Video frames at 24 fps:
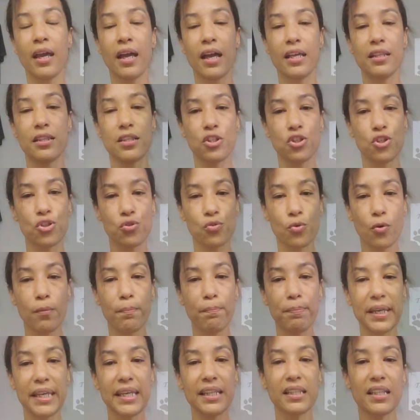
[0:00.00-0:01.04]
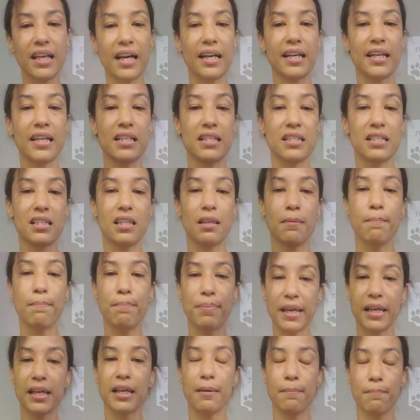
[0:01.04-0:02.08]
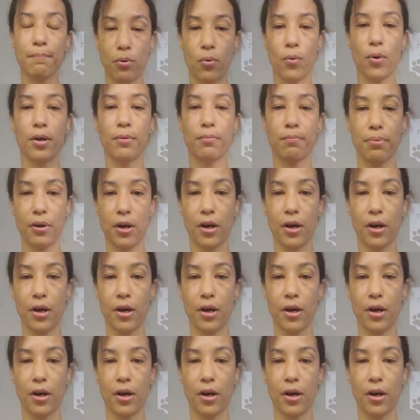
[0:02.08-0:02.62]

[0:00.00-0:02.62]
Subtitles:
And the strobila is the big important